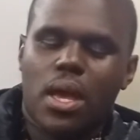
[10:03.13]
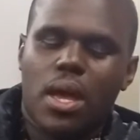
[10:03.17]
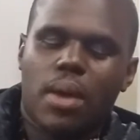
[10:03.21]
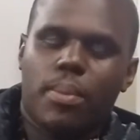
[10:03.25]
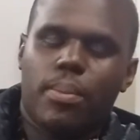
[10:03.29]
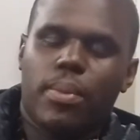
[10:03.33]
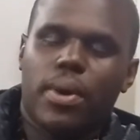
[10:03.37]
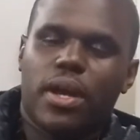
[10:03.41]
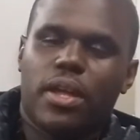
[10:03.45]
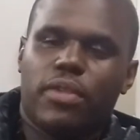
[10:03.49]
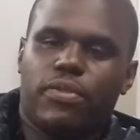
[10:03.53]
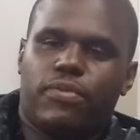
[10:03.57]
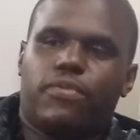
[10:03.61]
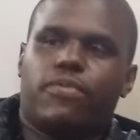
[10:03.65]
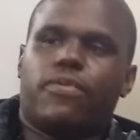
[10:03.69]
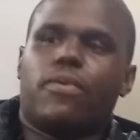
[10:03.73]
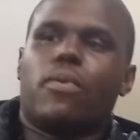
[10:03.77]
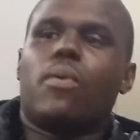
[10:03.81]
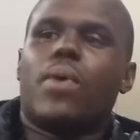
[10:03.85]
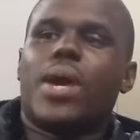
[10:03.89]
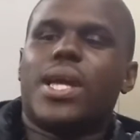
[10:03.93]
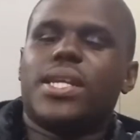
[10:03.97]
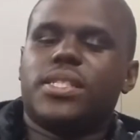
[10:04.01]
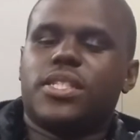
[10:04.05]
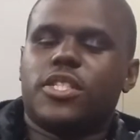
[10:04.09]
But for
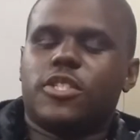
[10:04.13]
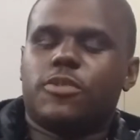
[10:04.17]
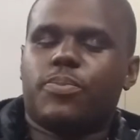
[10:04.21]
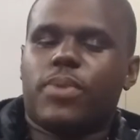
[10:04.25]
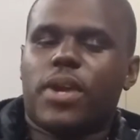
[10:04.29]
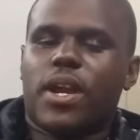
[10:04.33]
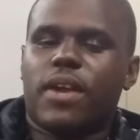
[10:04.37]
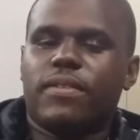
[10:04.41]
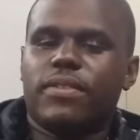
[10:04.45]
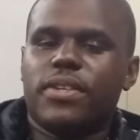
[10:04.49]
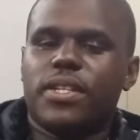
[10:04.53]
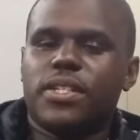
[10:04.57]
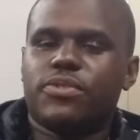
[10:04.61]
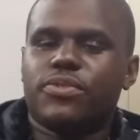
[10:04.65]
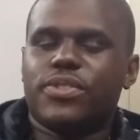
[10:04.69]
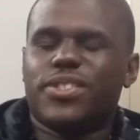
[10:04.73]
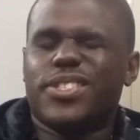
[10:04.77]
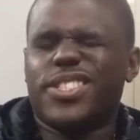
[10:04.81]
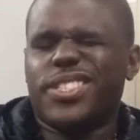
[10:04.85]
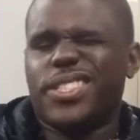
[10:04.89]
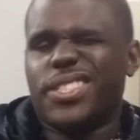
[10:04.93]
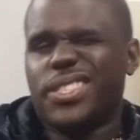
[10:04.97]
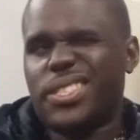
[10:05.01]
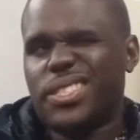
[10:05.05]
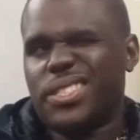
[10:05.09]
YCS Providence, which
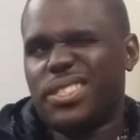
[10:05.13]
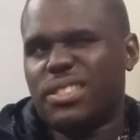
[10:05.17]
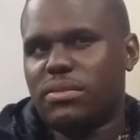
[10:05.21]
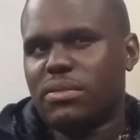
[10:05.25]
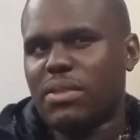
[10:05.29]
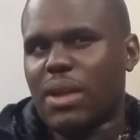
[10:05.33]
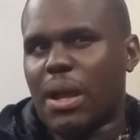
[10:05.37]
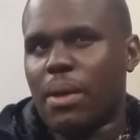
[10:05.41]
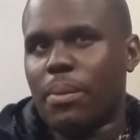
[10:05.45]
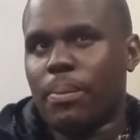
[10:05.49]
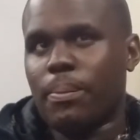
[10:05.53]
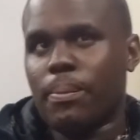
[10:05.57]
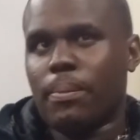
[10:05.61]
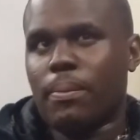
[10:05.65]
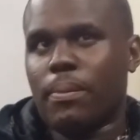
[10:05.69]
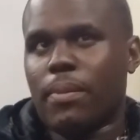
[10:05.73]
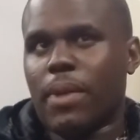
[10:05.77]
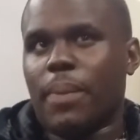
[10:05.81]
is um,